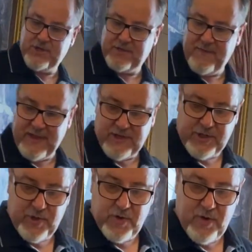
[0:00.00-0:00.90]
them
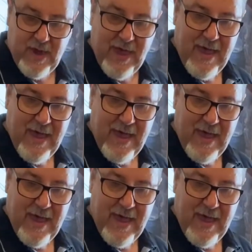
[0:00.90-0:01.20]
into